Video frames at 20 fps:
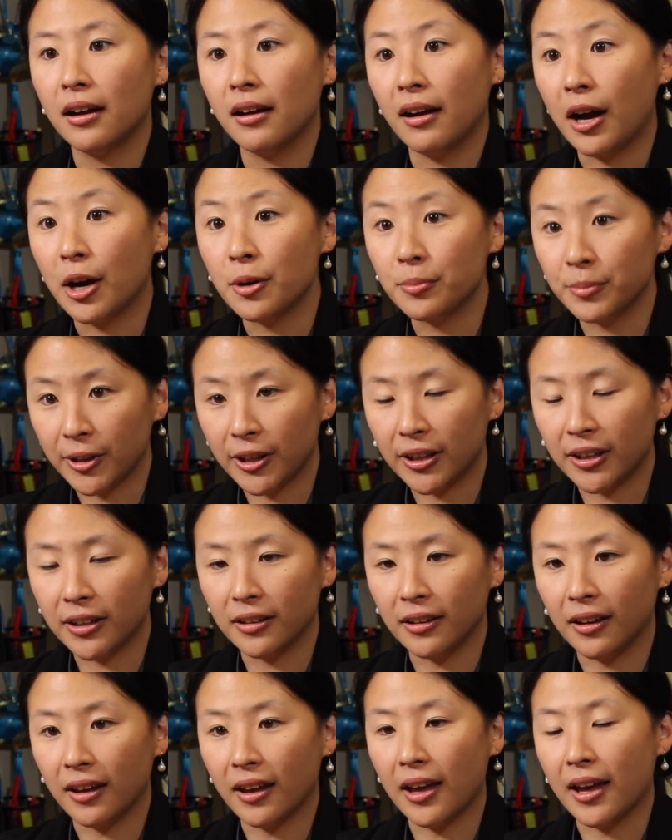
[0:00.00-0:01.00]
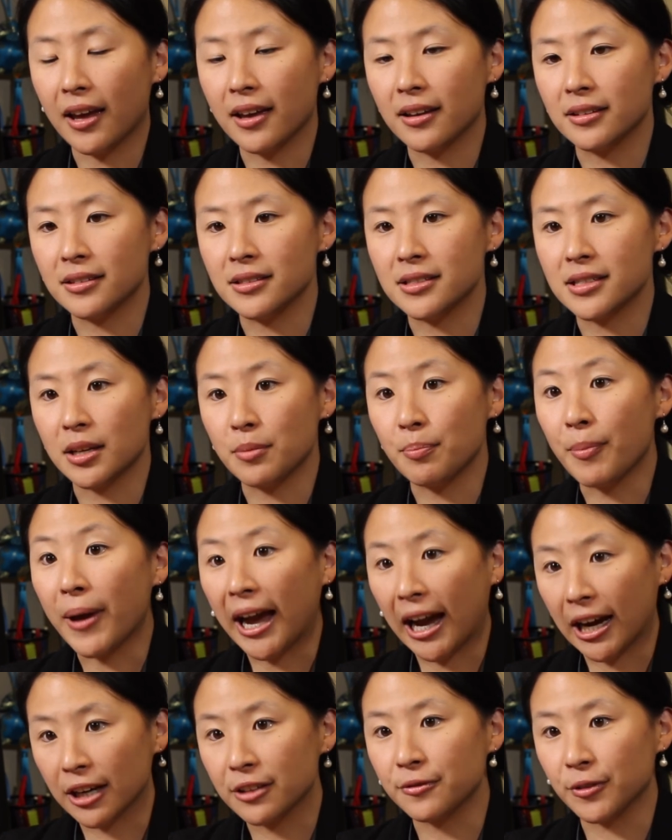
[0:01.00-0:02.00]
humbling, and
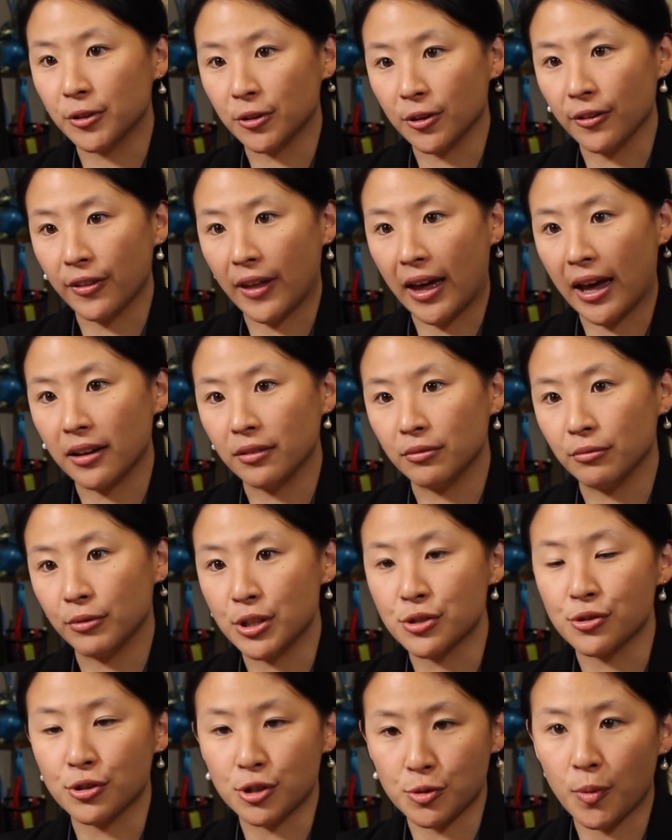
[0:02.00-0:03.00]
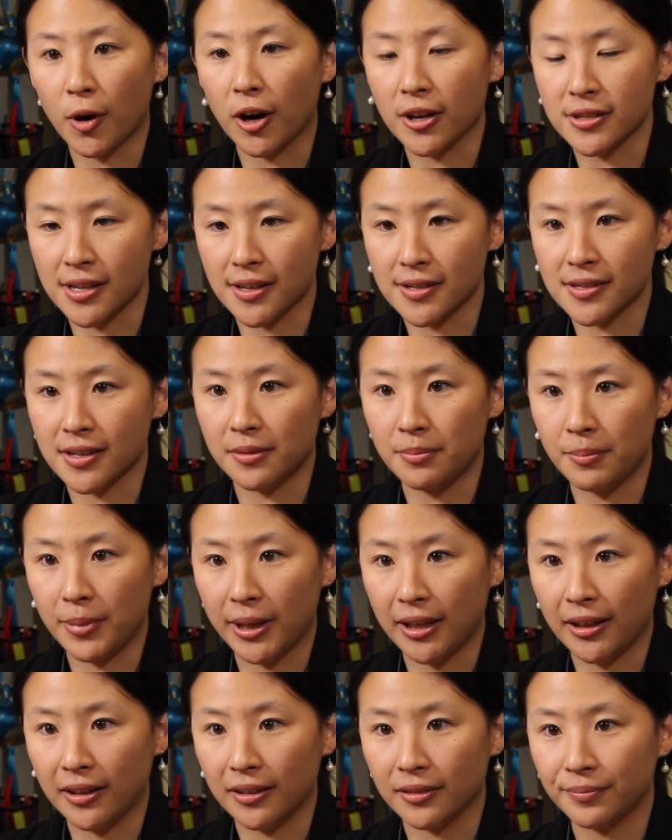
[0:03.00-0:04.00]
impactful that research process can
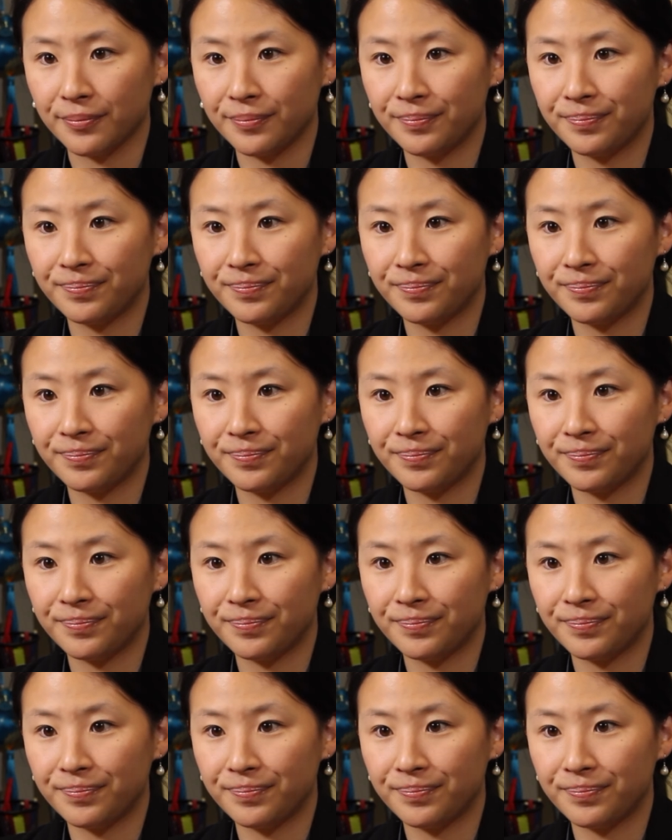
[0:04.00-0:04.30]
be.